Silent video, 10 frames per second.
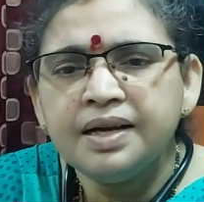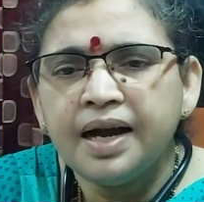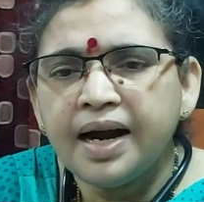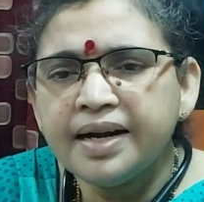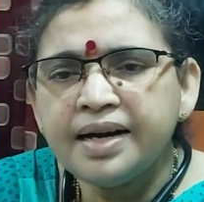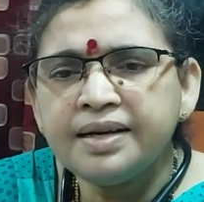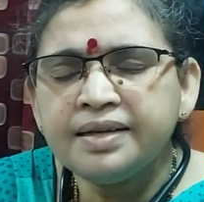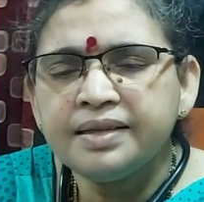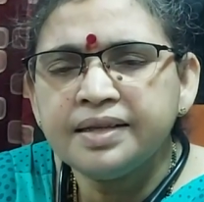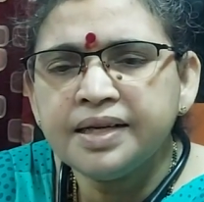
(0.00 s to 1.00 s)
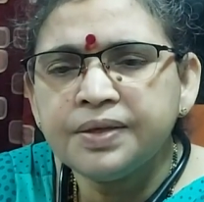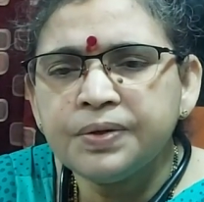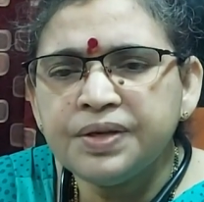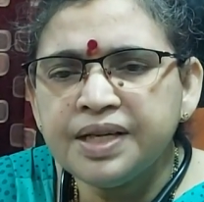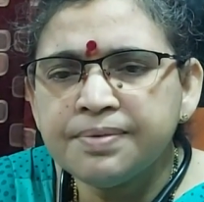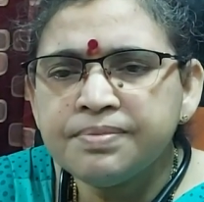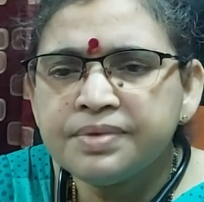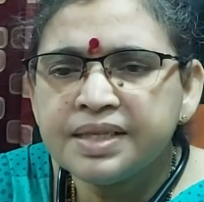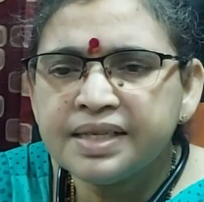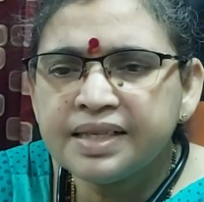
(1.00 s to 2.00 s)
Adult T2DM
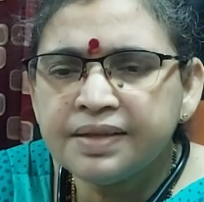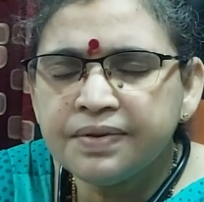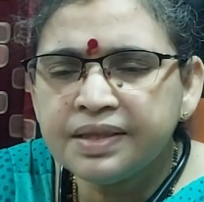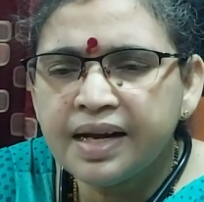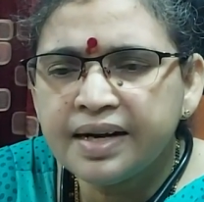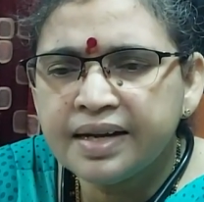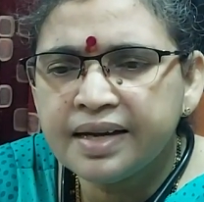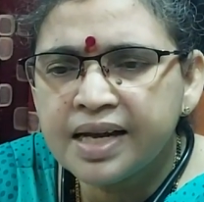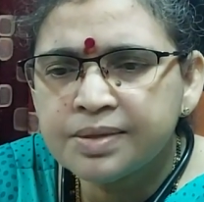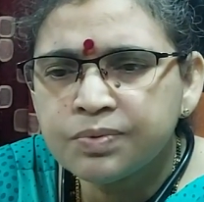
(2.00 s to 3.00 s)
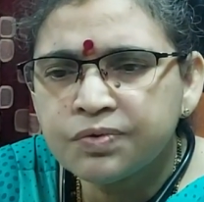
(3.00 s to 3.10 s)
treated with Idagasp